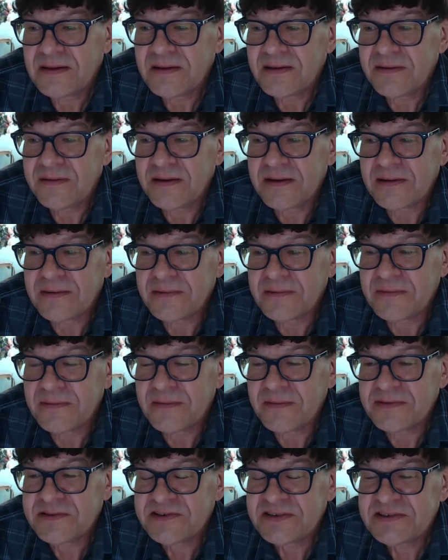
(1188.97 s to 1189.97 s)
uh,
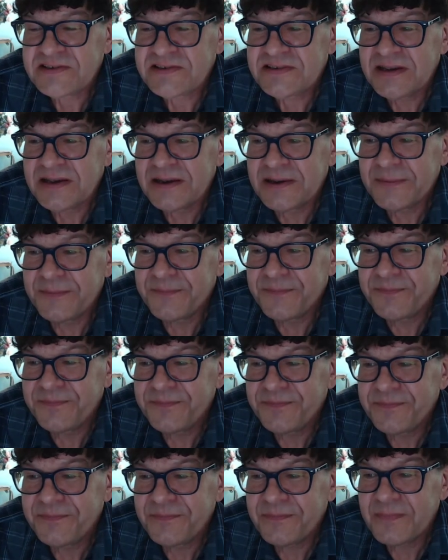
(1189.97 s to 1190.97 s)
is this um,
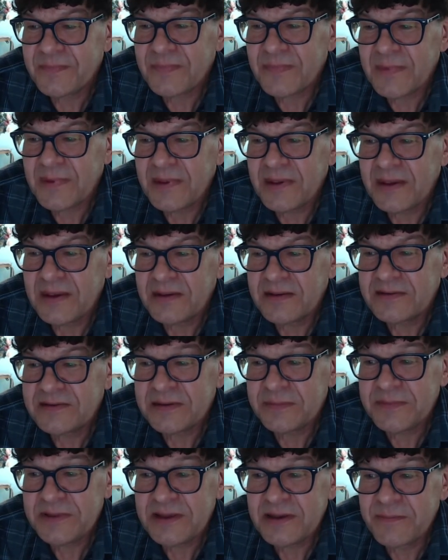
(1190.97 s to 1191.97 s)

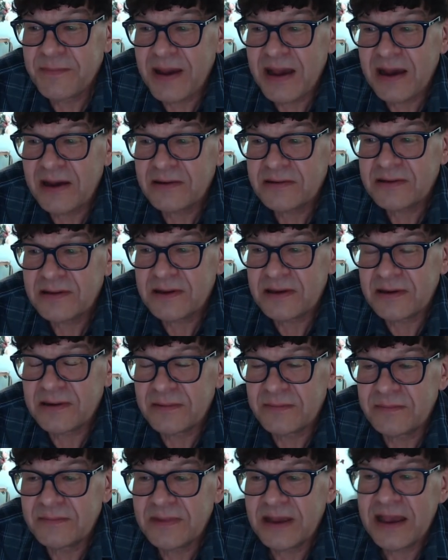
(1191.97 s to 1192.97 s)
something about
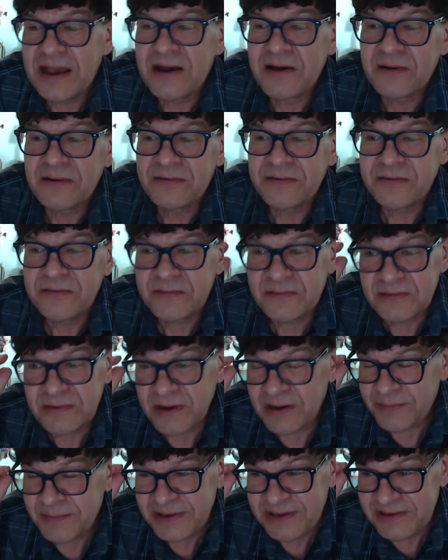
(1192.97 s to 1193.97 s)
um, health?
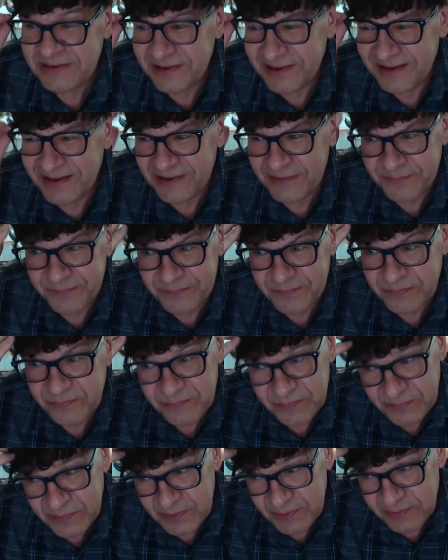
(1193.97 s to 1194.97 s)
I mean, um,
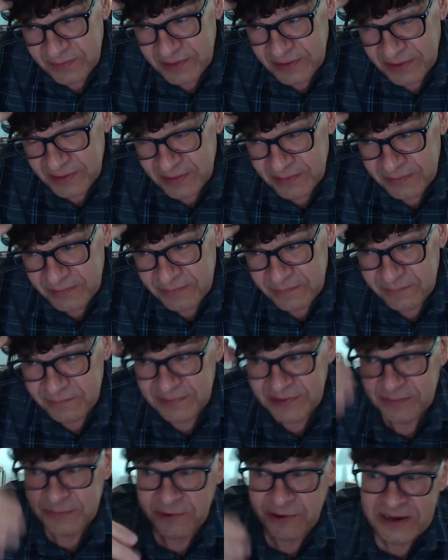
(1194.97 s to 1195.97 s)
uh,
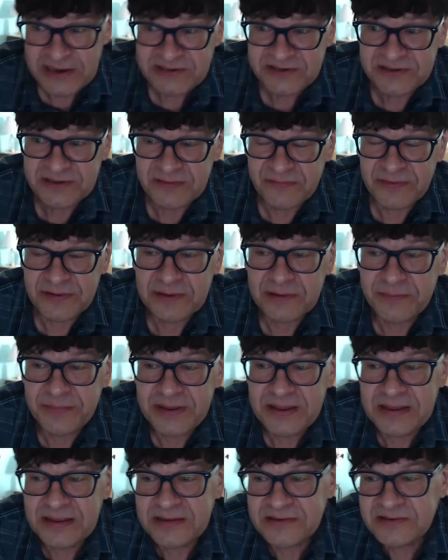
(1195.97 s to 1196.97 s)
immigration in the
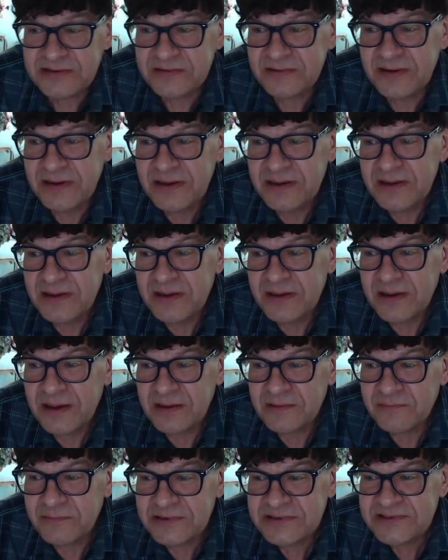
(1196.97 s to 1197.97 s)
Philippines and,
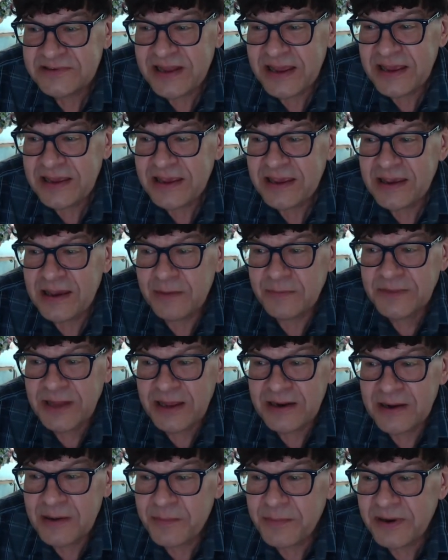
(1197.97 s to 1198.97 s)
and risk-taking. I'm
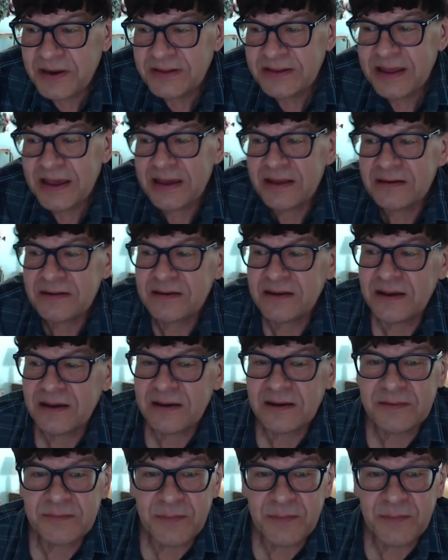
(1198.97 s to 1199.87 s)
not up on that, uh,